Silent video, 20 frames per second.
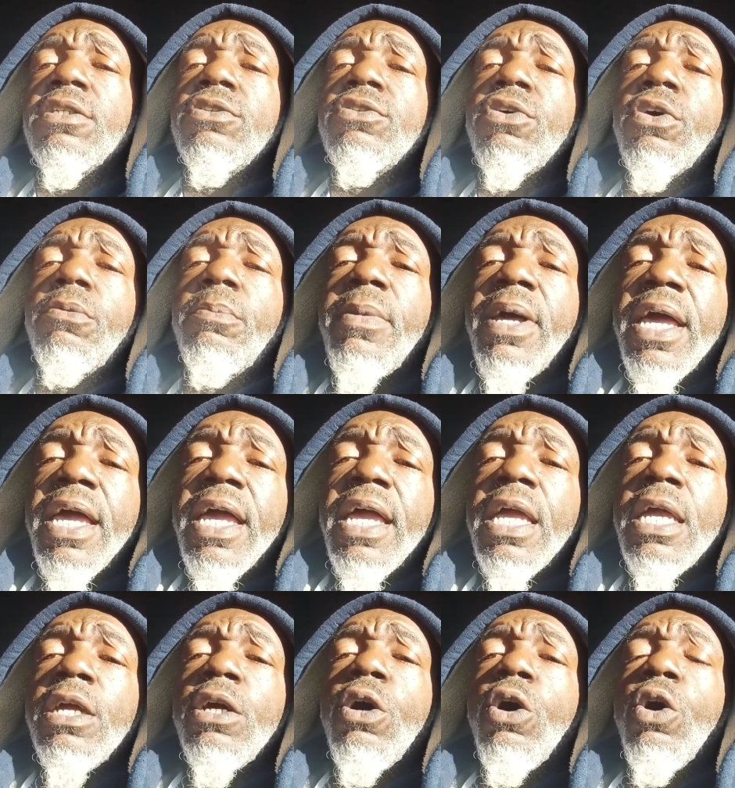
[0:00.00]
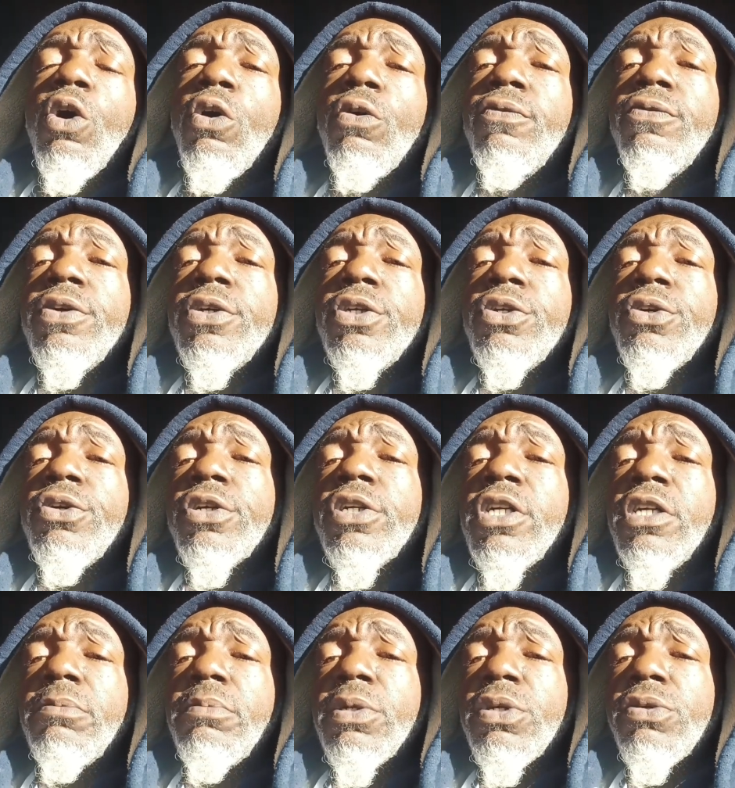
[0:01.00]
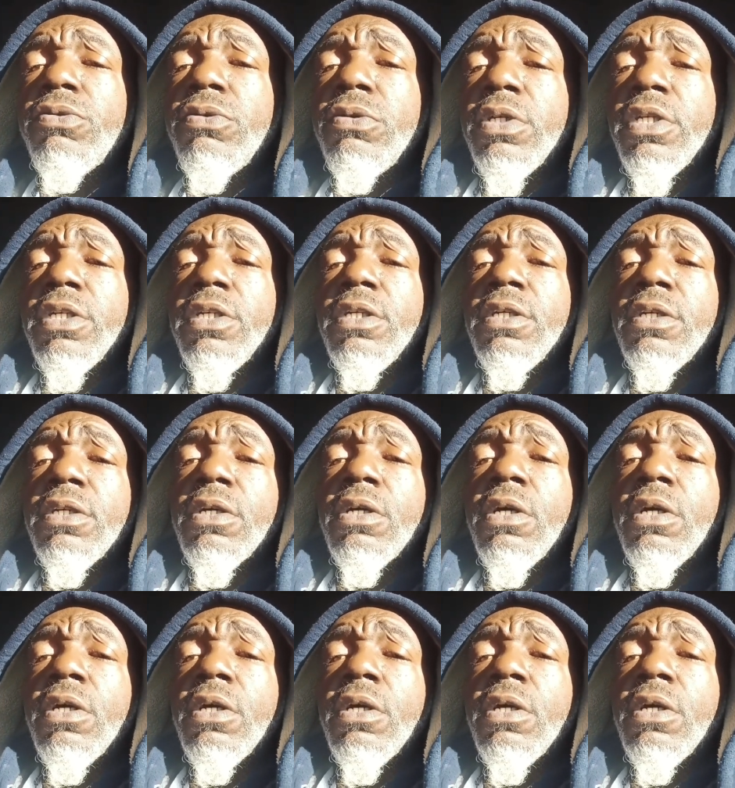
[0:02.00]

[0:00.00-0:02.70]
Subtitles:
domain over your community?